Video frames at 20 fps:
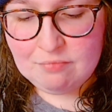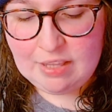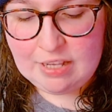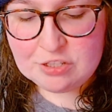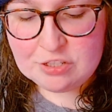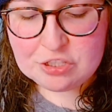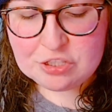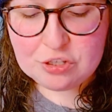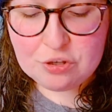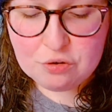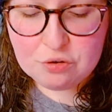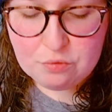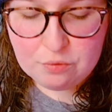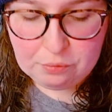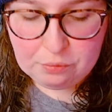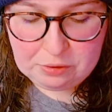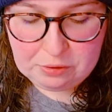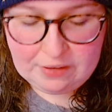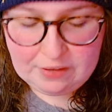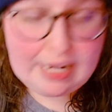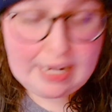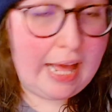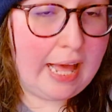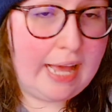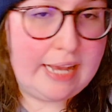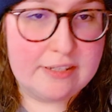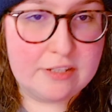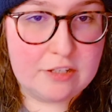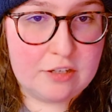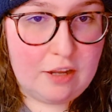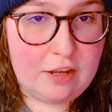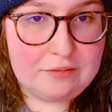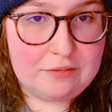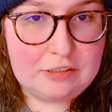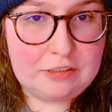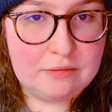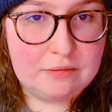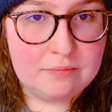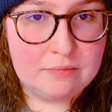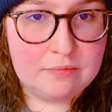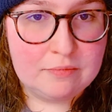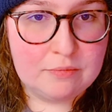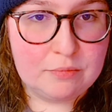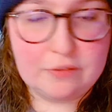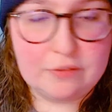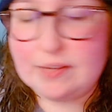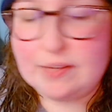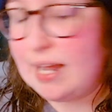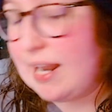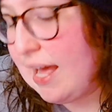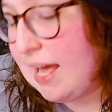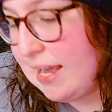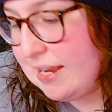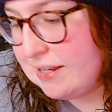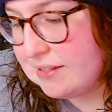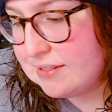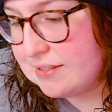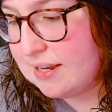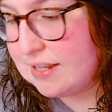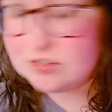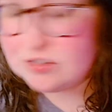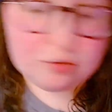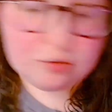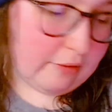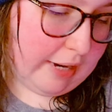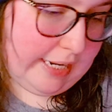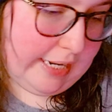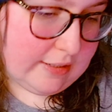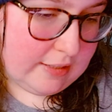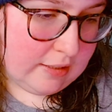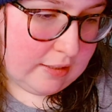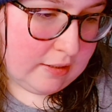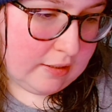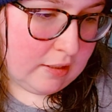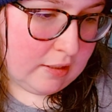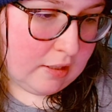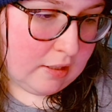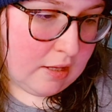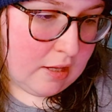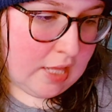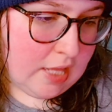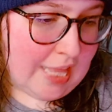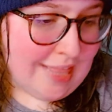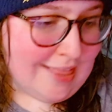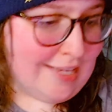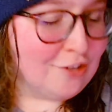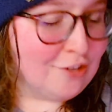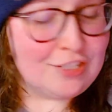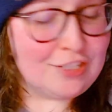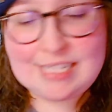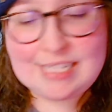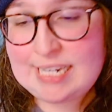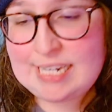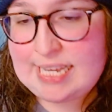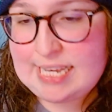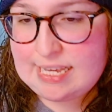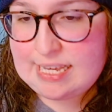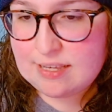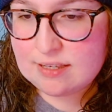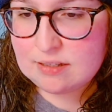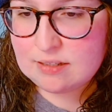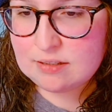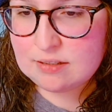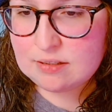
So we've got a heist novel. We've got a heist. It's great. There's tea.